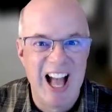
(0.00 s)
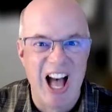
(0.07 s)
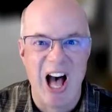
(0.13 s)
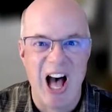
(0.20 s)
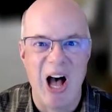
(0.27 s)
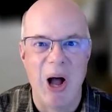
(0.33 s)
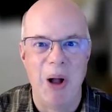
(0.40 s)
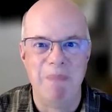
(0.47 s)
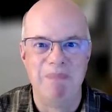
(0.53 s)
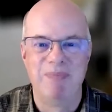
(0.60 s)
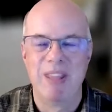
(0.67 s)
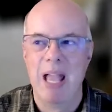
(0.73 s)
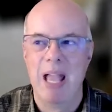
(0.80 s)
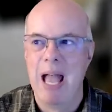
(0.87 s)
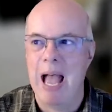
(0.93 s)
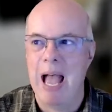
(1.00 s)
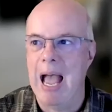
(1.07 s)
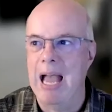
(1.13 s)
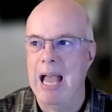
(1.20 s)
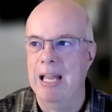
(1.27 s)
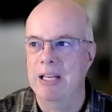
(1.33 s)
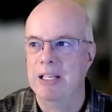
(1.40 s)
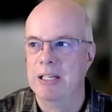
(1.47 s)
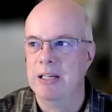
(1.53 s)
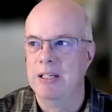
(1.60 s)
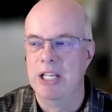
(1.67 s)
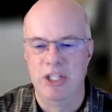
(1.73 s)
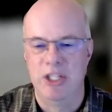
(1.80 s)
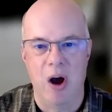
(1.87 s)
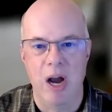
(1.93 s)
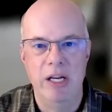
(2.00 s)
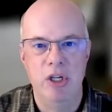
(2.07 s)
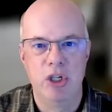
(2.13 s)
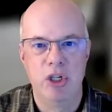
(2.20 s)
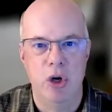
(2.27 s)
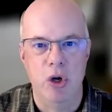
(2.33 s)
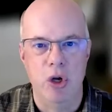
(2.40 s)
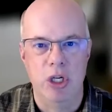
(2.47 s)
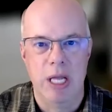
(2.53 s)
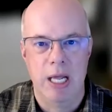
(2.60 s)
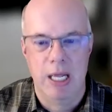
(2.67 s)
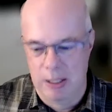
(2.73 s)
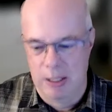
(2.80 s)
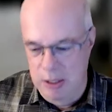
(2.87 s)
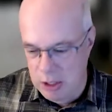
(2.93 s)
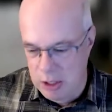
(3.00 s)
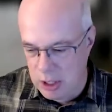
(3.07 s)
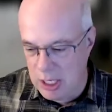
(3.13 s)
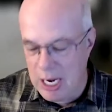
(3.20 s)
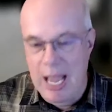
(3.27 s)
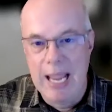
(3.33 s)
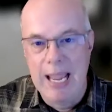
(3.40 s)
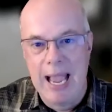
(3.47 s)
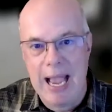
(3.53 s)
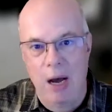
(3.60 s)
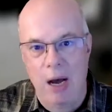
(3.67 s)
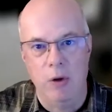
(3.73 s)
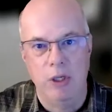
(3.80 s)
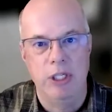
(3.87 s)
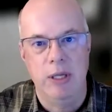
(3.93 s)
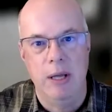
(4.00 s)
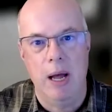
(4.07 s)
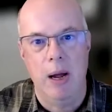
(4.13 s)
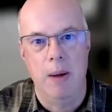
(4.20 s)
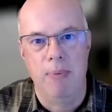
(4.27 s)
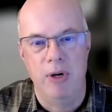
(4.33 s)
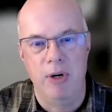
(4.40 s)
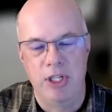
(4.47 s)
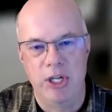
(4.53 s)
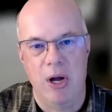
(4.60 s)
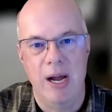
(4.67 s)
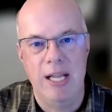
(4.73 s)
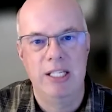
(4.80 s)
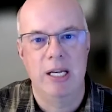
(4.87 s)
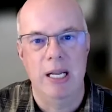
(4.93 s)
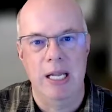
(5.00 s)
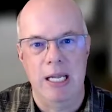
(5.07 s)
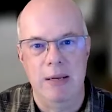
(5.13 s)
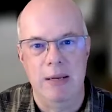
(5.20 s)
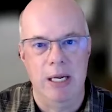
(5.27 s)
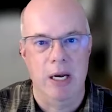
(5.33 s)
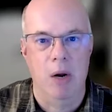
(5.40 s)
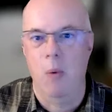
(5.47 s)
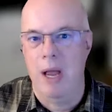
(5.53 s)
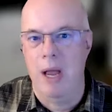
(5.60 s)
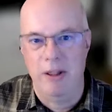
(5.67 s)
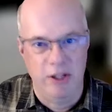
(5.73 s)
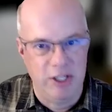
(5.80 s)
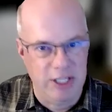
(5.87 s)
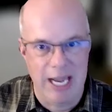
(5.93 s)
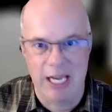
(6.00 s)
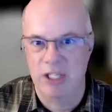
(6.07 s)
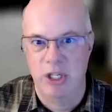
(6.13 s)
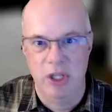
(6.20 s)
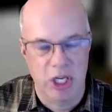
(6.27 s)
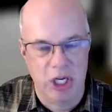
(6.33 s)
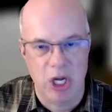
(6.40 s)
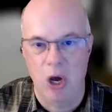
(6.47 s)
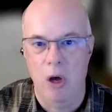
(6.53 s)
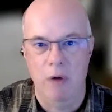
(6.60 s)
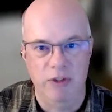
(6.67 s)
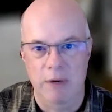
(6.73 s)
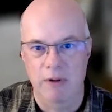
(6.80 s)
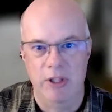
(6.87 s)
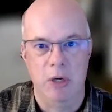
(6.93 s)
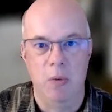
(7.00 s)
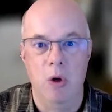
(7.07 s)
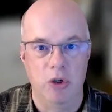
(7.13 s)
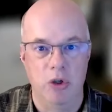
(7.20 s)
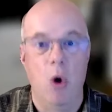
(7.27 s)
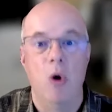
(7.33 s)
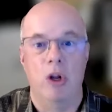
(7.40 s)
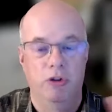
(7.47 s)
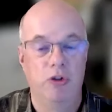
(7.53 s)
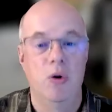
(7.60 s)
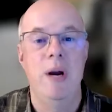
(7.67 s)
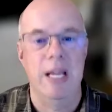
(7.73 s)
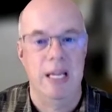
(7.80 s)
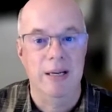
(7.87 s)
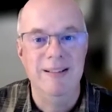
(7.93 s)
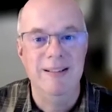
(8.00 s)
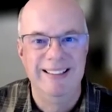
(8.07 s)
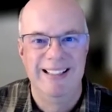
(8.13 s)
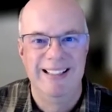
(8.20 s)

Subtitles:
And designers could lay out precisely, where the text and the curves and everything was on a screen.